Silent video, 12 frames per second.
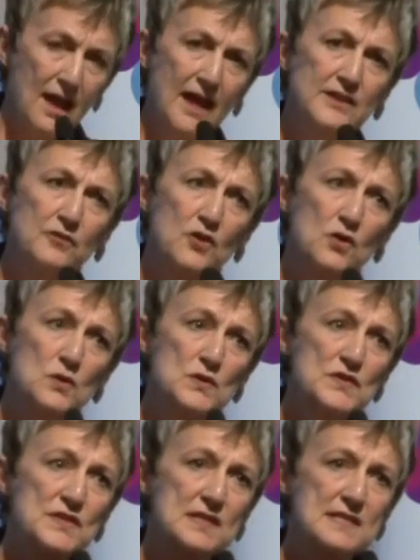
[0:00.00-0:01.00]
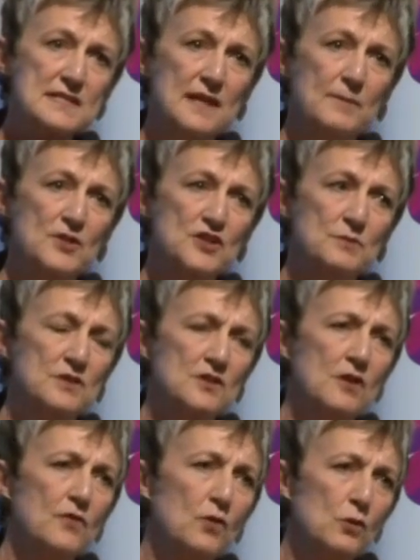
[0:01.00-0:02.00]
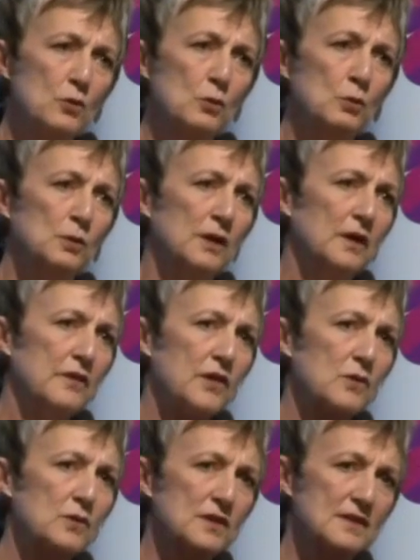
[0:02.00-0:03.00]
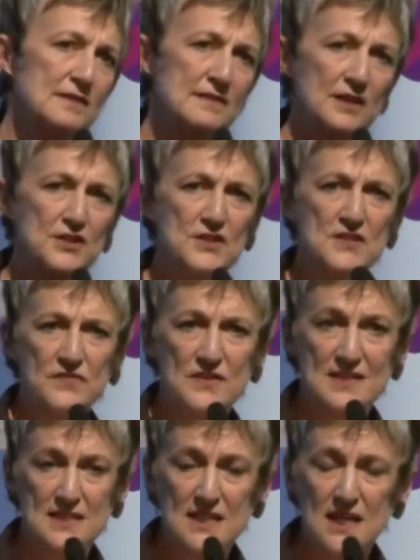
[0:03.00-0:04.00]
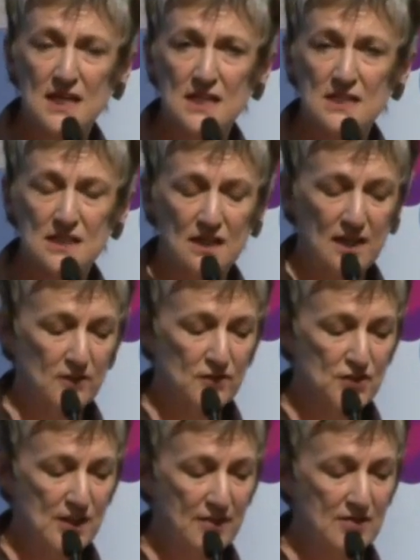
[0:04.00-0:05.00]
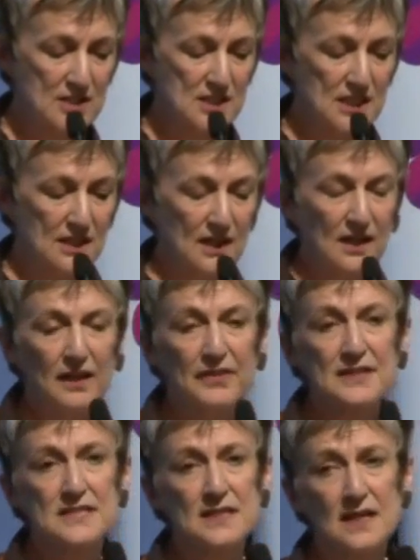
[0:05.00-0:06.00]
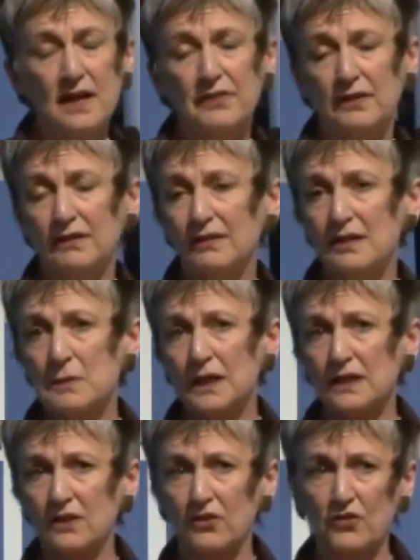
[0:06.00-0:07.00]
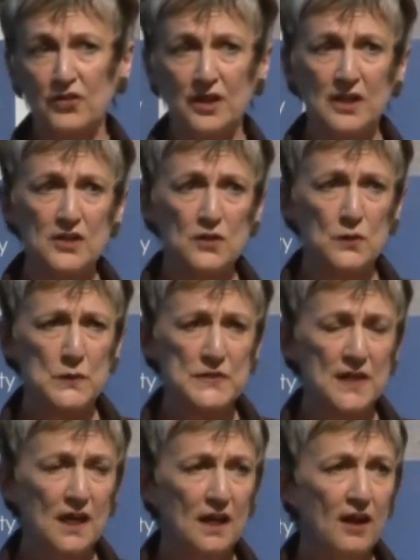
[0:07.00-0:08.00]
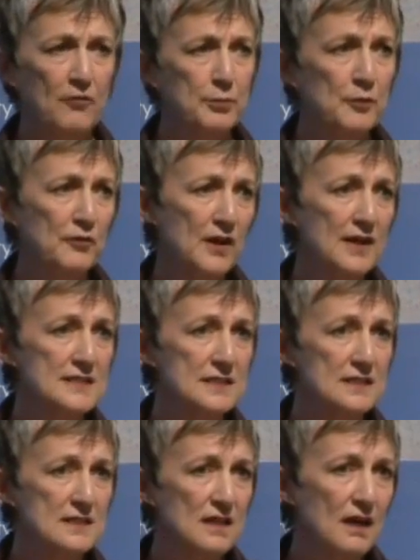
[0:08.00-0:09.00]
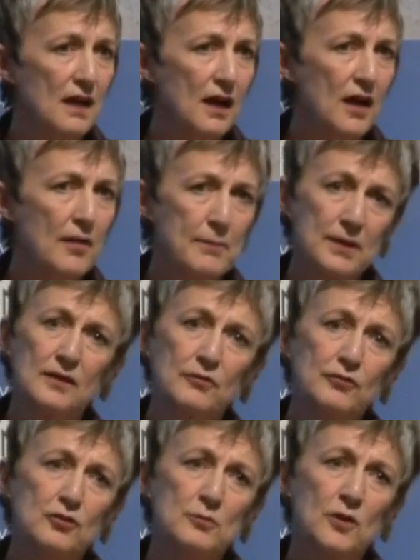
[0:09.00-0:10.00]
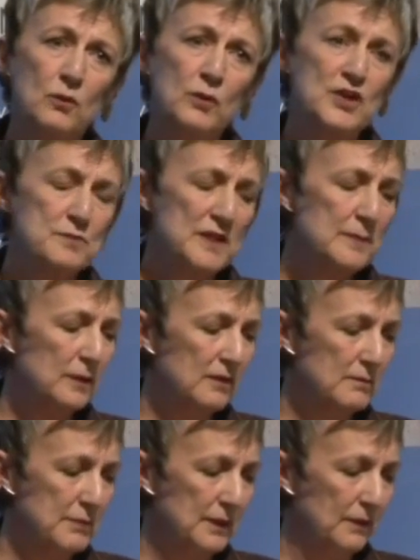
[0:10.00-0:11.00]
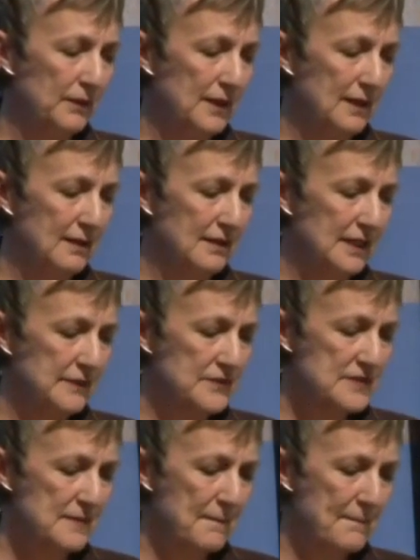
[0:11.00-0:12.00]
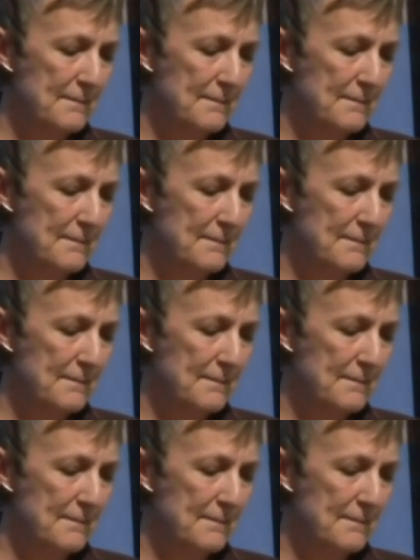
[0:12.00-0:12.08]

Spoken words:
And of course, the establishment of all the organisations of the state and of charity that together, in my country and in yours, have provided a platform on which people can build their lives.